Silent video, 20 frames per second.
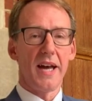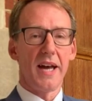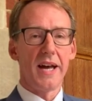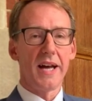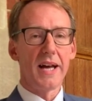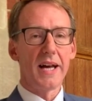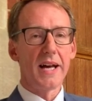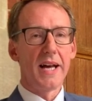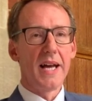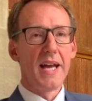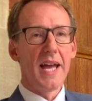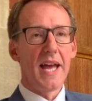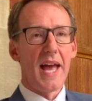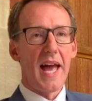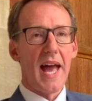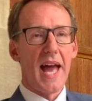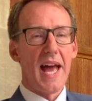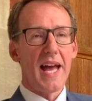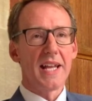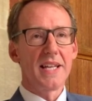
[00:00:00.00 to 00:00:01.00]

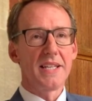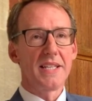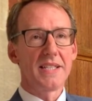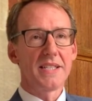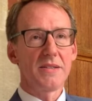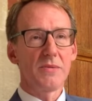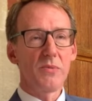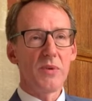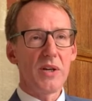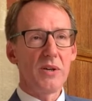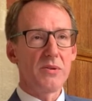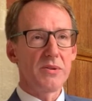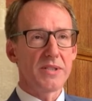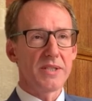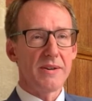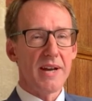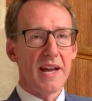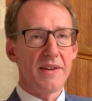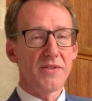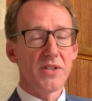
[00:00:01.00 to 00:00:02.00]
uh, and we
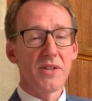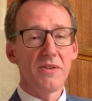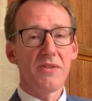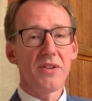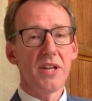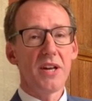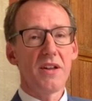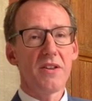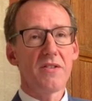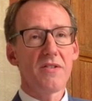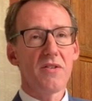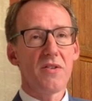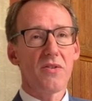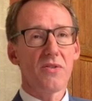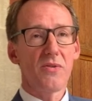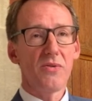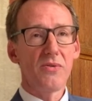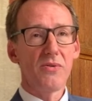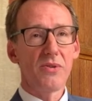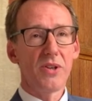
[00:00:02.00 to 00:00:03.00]
also have two thirds of the
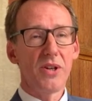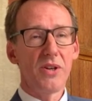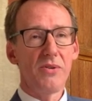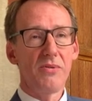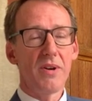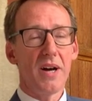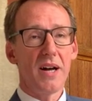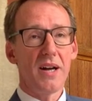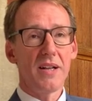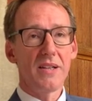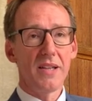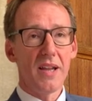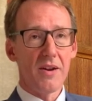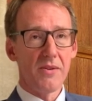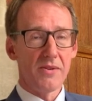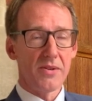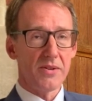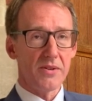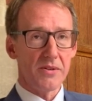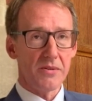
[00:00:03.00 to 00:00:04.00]
school who are
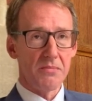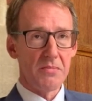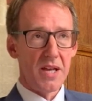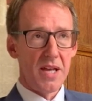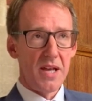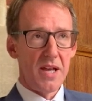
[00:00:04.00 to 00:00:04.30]
local.